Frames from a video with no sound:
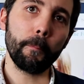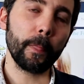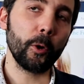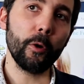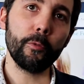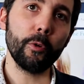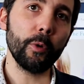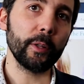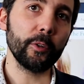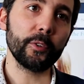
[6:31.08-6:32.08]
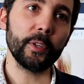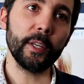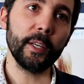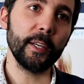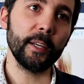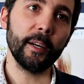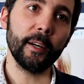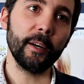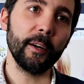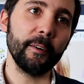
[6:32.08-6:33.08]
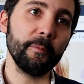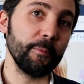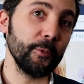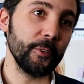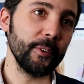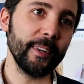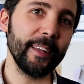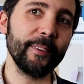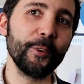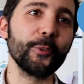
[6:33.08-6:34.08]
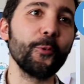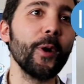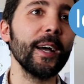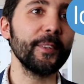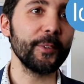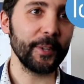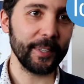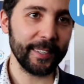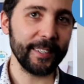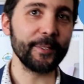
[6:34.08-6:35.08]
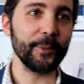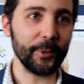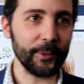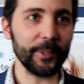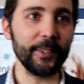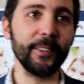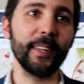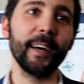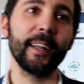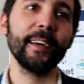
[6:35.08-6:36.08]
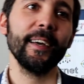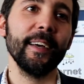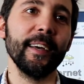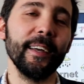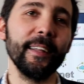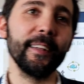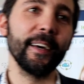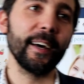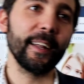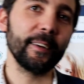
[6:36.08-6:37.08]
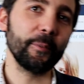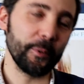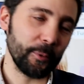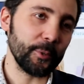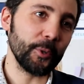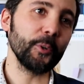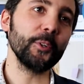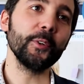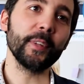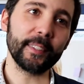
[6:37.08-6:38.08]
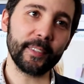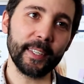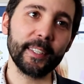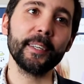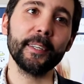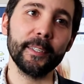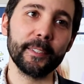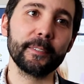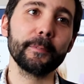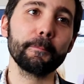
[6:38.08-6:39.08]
going forward, I don't see any reason why it shouldn't continue in that. We shouldn't continue that trend. Yes.